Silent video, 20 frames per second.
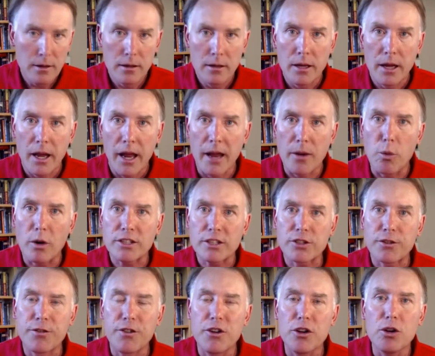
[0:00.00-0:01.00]
And what's
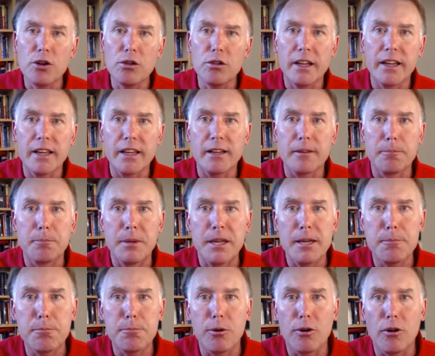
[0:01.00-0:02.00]
fueling
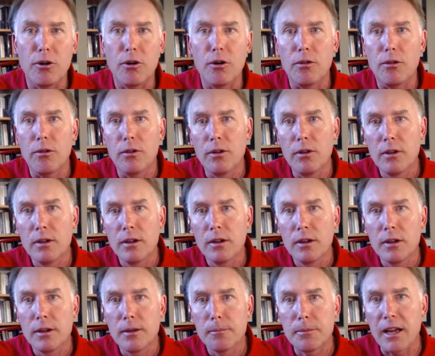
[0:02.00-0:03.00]
people
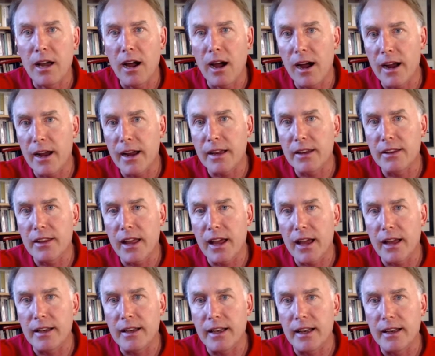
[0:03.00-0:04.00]
behind
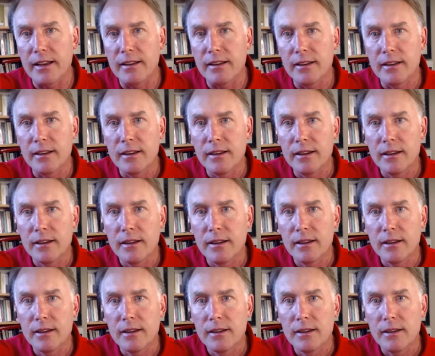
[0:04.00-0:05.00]
that
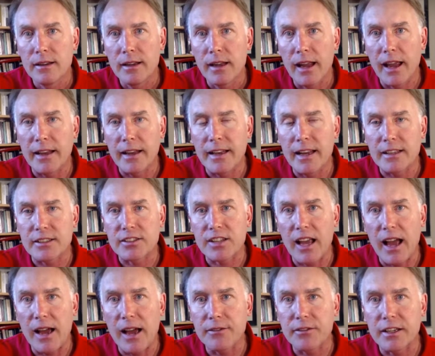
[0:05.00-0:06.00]
NS
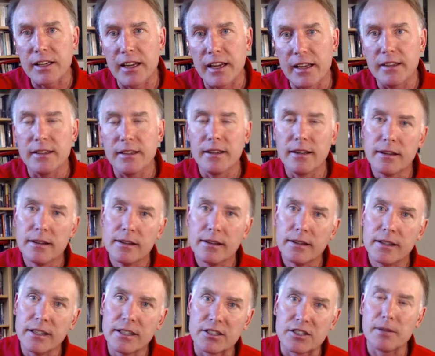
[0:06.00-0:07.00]
advocate
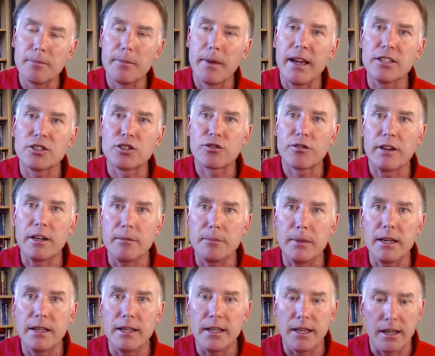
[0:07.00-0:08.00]
is the mainstream
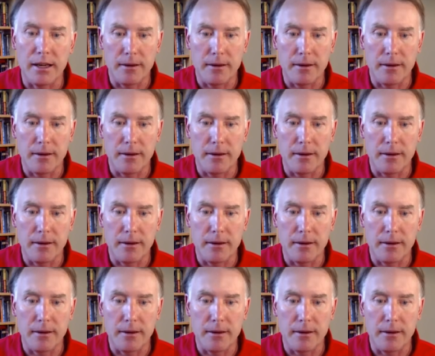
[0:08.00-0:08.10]
media.